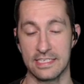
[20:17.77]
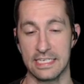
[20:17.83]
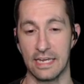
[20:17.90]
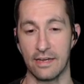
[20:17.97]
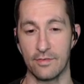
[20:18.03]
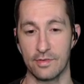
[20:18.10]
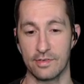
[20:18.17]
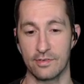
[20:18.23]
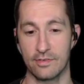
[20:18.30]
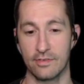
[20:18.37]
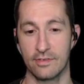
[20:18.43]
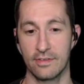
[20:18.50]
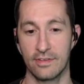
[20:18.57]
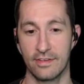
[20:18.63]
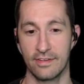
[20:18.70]
it saves
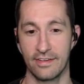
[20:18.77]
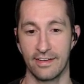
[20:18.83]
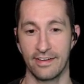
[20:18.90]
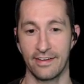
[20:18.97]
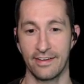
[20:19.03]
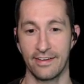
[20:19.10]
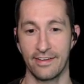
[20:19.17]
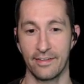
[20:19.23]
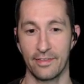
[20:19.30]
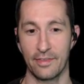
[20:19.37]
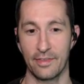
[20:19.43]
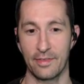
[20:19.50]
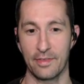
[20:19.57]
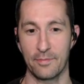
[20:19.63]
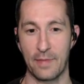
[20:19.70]

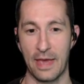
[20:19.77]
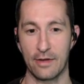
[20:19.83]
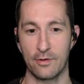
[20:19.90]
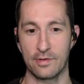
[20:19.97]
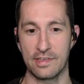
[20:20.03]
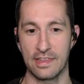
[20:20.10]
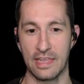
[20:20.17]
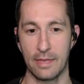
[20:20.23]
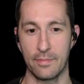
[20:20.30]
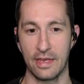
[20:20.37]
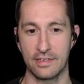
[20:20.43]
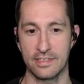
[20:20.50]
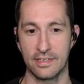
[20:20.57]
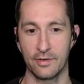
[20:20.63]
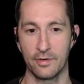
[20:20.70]
the patterns that they
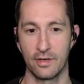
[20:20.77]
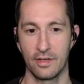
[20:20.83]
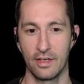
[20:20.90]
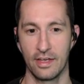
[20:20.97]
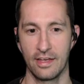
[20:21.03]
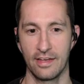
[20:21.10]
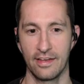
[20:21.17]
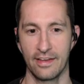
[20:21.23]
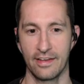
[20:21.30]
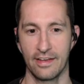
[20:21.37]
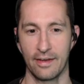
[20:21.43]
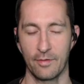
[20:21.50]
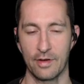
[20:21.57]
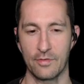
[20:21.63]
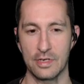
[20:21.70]
make, too.
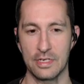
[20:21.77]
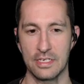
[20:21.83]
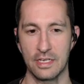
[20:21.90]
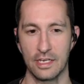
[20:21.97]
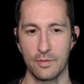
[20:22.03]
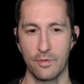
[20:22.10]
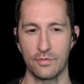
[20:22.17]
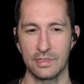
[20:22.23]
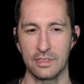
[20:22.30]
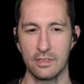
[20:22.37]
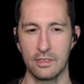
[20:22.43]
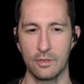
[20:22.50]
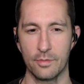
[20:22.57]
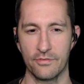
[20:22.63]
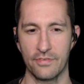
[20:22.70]
And whenever you dig, you move a
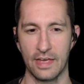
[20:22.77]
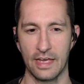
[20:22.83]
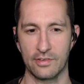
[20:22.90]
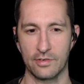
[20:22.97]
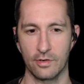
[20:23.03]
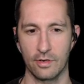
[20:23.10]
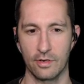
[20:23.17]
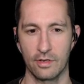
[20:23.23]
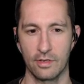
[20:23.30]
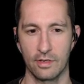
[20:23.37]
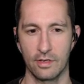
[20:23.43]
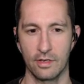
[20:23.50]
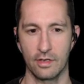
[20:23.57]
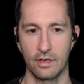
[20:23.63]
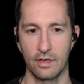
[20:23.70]
little bit faster.
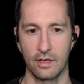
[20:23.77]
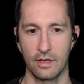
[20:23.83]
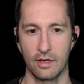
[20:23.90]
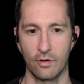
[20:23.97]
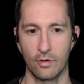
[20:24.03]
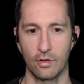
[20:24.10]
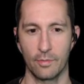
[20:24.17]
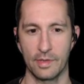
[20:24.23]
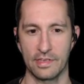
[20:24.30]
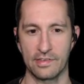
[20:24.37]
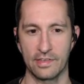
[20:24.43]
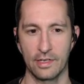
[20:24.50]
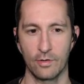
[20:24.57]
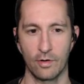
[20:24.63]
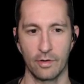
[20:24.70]
Or a little bit
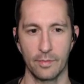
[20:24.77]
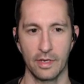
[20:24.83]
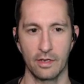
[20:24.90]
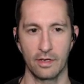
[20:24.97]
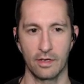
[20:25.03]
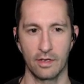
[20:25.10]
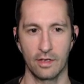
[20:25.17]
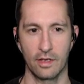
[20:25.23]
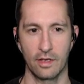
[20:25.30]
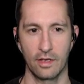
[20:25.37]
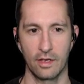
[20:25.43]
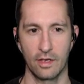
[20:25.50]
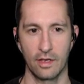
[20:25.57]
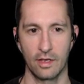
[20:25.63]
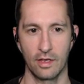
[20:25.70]
slower, I mean.
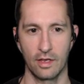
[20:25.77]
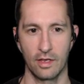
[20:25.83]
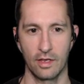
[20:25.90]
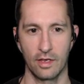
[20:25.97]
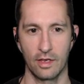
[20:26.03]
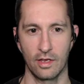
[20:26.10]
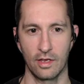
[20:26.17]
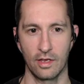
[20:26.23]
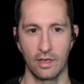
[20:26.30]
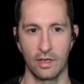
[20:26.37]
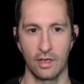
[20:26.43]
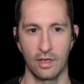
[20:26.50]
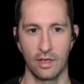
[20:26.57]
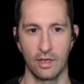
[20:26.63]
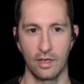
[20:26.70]
All
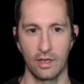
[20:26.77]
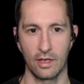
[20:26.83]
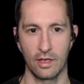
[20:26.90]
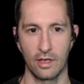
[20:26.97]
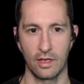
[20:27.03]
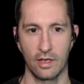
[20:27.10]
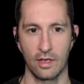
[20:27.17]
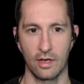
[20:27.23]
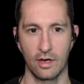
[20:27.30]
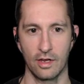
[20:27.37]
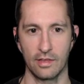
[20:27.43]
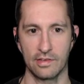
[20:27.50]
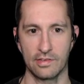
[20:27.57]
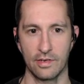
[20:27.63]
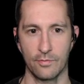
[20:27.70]

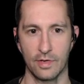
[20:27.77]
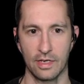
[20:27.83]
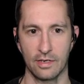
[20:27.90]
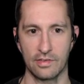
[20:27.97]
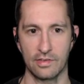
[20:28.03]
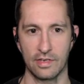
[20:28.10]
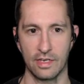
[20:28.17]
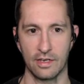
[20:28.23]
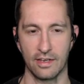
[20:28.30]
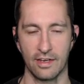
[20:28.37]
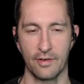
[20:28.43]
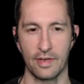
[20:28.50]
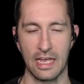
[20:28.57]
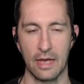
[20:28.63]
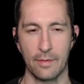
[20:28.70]
right, let's see if we can sneak.
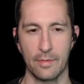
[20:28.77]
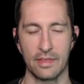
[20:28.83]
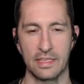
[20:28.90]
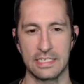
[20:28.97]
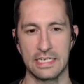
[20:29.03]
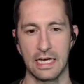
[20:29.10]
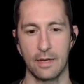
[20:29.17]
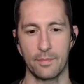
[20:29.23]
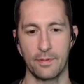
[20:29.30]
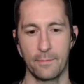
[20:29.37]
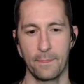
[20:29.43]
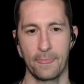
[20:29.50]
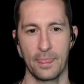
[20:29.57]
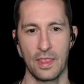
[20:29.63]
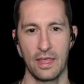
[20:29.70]
Oh, he got me on the top.
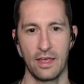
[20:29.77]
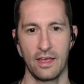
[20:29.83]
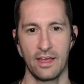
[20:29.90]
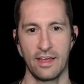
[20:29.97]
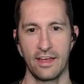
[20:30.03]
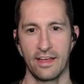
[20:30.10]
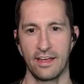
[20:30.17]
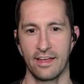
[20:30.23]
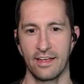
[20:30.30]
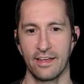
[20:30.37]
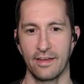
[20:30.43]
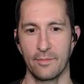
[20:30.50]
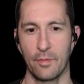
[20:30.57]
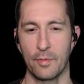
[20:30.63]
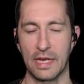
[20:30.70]

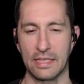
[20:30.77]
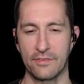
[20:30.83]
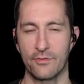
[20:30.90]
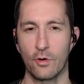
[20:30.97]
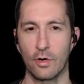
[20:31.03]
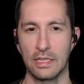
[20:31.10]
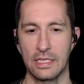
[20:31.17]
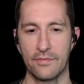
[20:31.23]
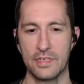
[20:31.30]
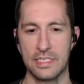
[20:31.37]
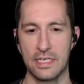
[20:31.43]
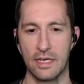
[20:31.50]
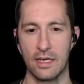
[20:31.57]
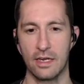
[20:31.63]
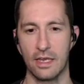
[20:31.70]
But we got the far left
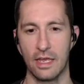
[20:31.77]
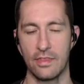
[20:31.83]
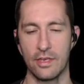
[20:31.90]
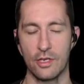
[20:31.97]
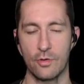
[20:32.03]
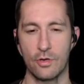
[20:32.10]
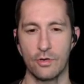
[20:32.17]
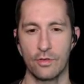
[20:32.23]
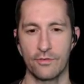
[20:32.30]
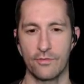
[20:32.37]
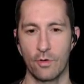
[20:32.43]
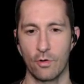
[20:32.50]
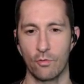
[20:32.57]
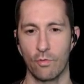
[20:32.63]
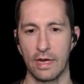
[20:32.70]
side, and then you do the
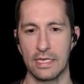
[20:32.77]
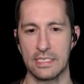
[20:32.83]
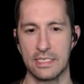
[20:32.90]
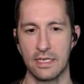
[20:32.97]
far right